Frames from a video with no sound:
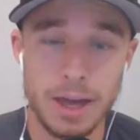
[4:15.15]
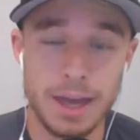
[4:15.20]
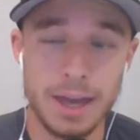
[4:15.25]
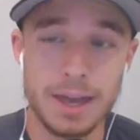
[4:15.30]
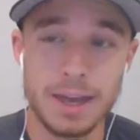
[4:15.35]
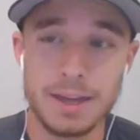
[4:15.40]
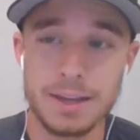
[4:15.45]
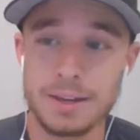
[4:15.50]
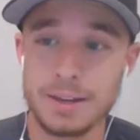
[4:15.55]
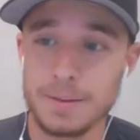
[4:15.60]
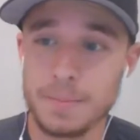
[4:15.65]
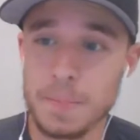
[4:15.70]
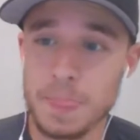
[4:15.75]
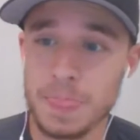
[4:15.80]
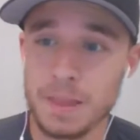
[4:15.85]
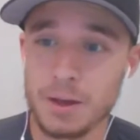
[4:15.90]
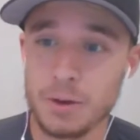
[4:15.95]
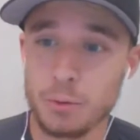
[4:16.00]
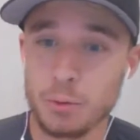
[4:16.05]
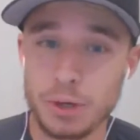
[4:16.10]
And
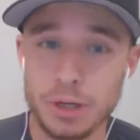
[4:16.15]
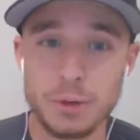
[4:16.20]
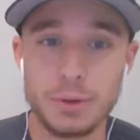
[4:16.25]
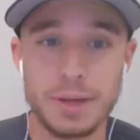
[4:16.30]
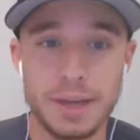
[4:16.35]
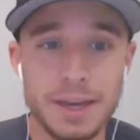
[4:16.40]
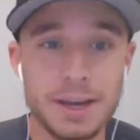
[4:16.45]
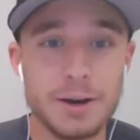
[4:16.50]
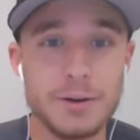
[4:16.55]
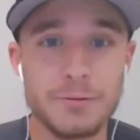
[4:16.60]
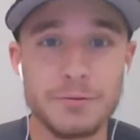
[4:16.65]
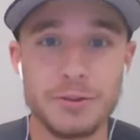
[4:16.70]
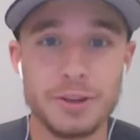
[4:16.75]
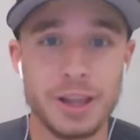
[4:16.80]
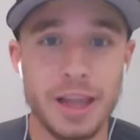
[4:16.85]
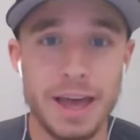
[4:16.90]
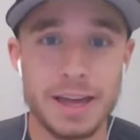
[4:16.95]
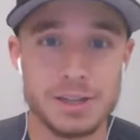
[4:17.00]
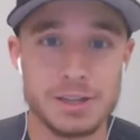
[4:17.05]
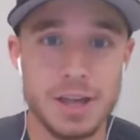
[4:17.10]
when you hear for
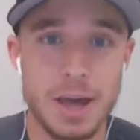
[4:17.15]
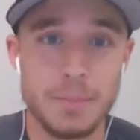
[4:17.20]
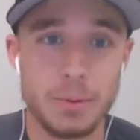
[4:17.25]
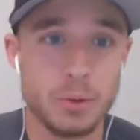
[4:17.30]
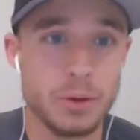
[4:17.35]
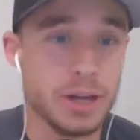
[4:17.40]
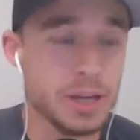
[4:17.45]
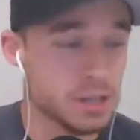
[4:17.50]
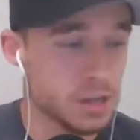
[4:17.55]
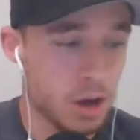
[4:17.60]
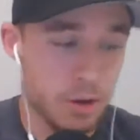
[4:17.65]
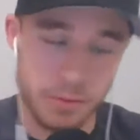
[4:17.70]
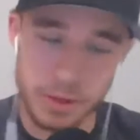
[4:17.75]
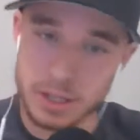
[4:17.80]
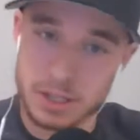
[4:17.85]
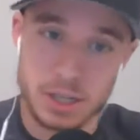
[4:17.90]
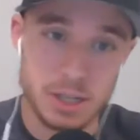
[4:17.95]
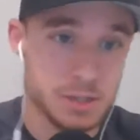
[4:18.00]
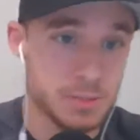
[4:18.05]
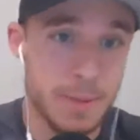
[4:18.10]
the last couple weeks, oh,
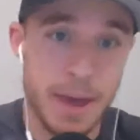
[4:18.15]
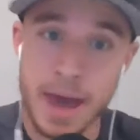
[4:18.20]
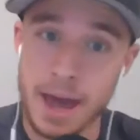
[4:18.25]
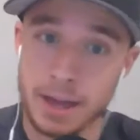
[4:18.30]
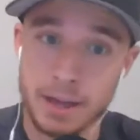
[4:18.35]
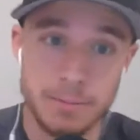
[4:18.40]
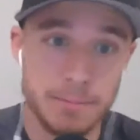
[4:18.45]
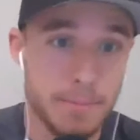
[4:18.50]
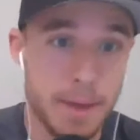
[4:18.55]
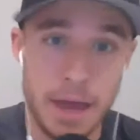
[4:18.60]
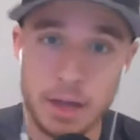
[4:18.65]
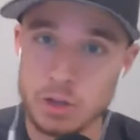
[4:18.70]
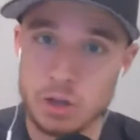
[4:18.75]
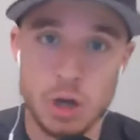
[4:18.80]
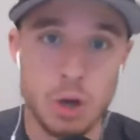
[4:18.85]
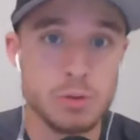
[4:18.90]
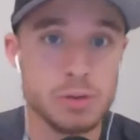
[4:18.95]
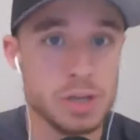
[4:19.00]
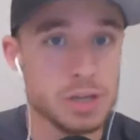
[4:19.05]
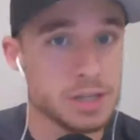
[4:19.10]
it's Mac. Mac
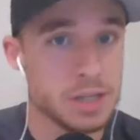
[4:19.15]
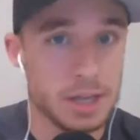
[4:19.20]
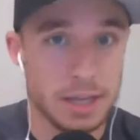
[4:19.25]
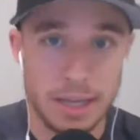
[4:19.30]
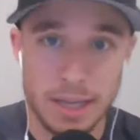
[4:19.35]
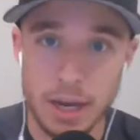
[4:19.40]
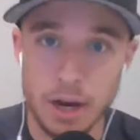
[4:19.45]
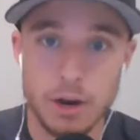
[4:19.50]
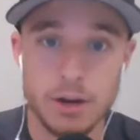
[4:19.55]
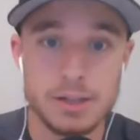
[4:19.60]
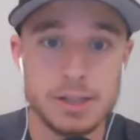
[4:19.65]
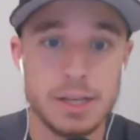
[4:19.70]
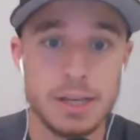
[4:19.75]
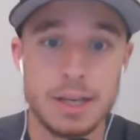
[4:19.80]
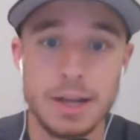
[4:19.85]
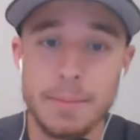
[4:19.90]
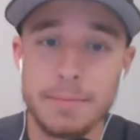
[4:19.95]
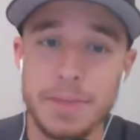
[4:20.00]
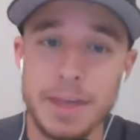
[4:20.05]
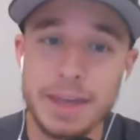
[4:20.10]
Jones is the
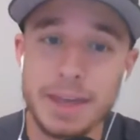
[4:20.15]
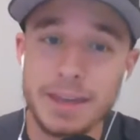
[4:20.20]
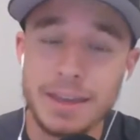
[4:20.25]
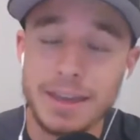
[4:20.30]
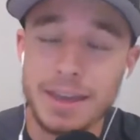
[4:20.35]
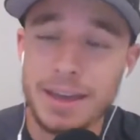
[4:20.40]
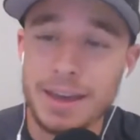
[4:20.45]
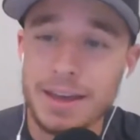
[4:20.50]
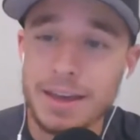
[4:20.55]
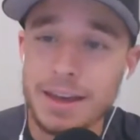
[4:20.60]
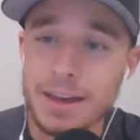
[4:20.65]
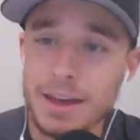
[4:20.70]
guaranteed. I'm thinking,